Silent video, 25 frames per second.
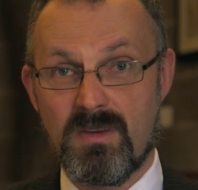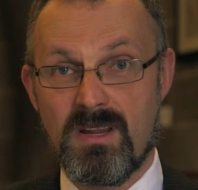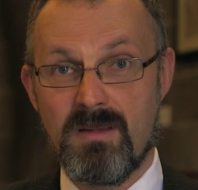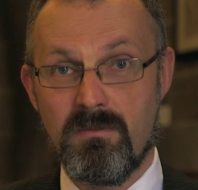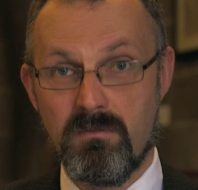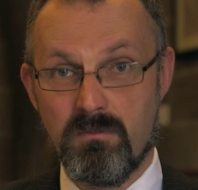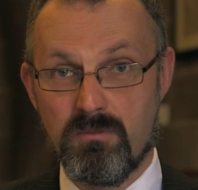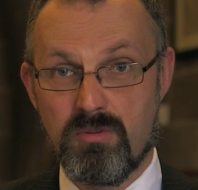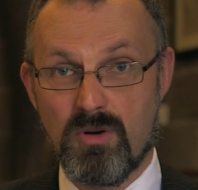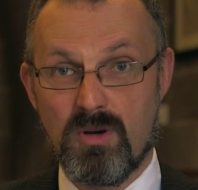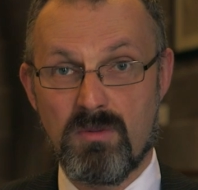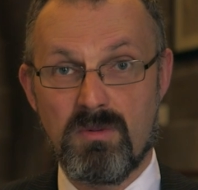
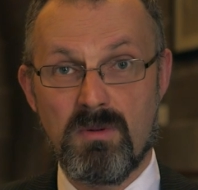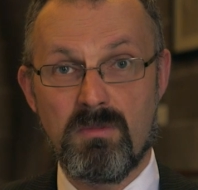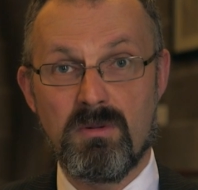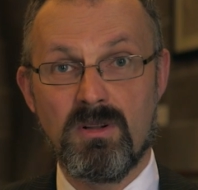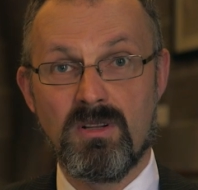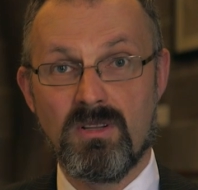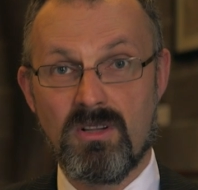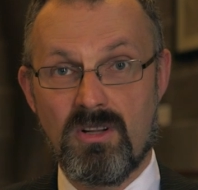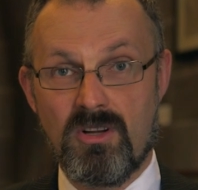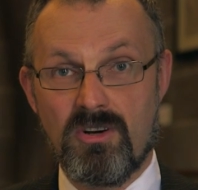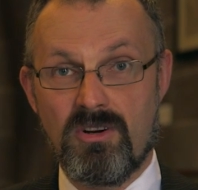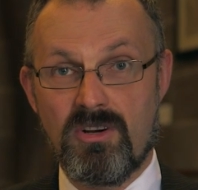
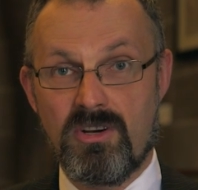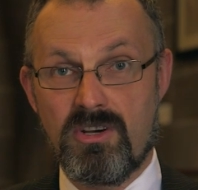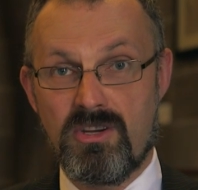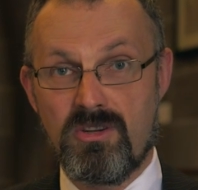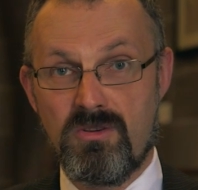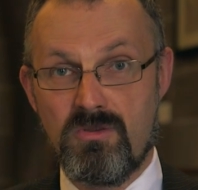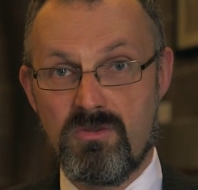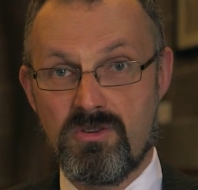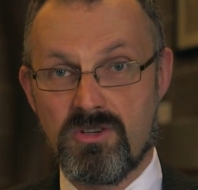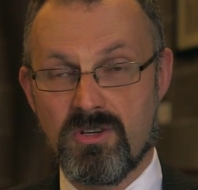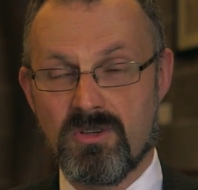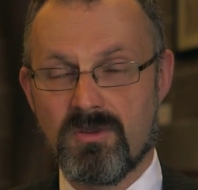improbable or
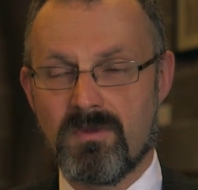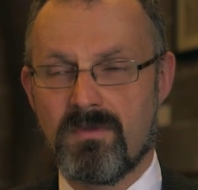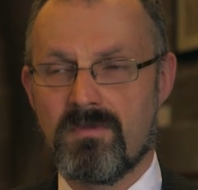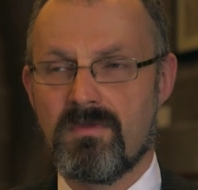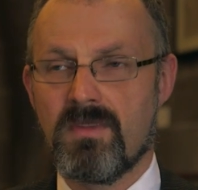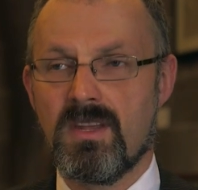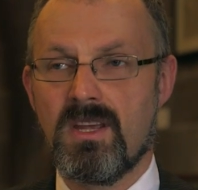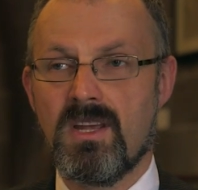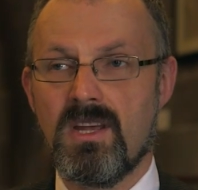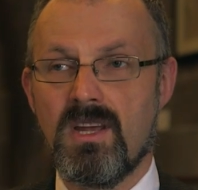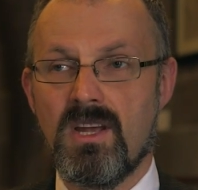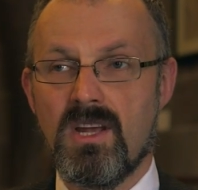unusual.
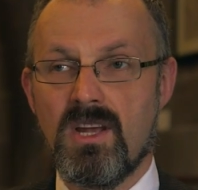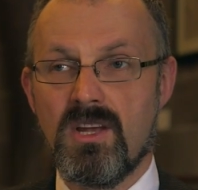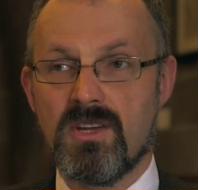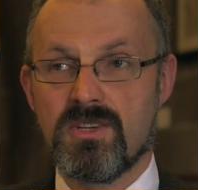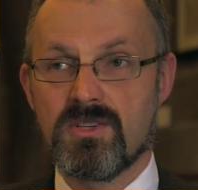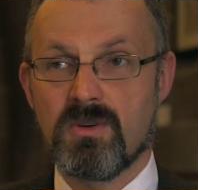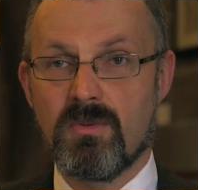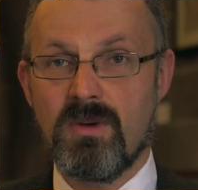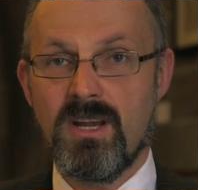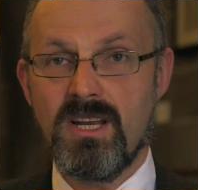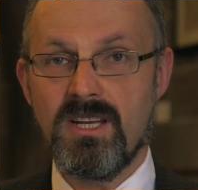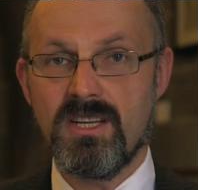
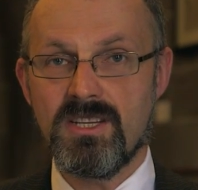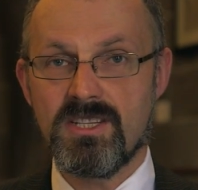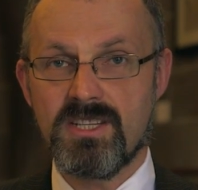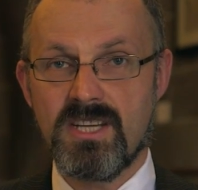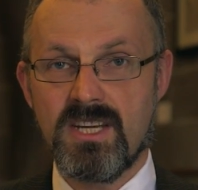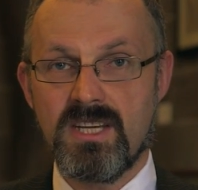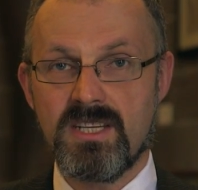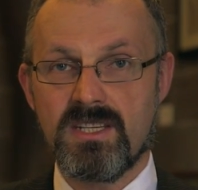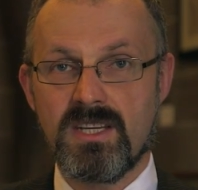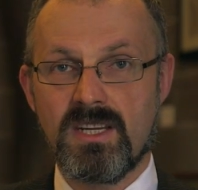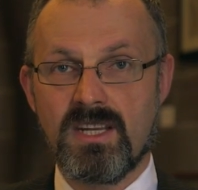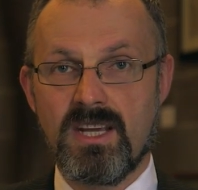So when
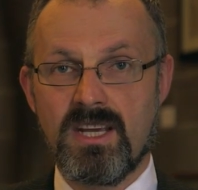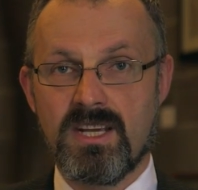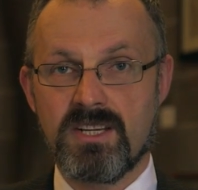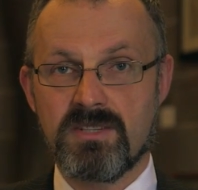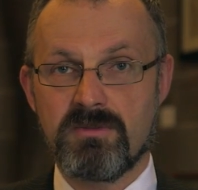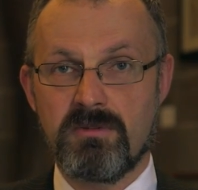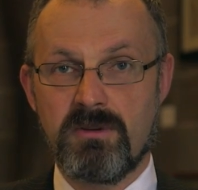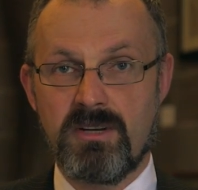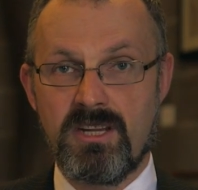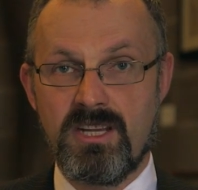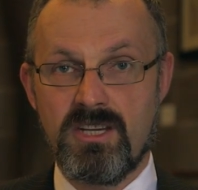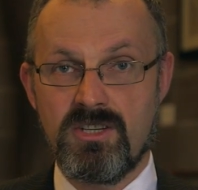assessing
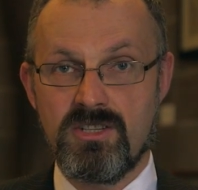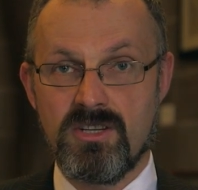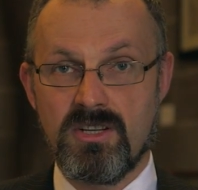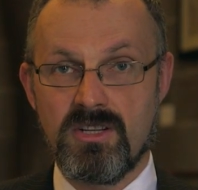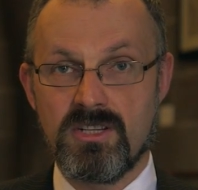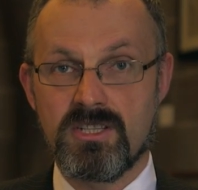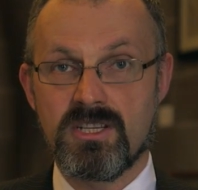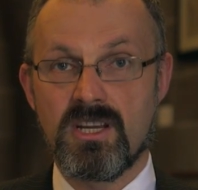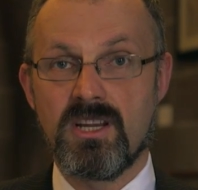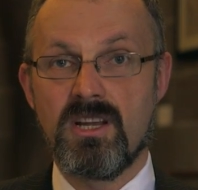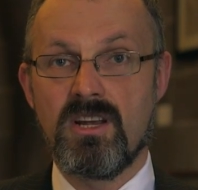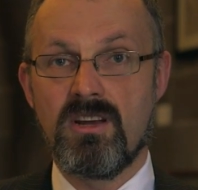
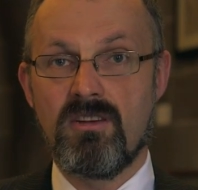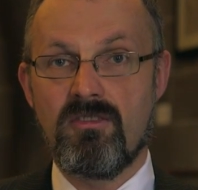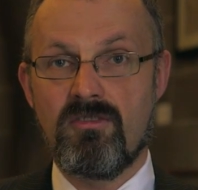explanations,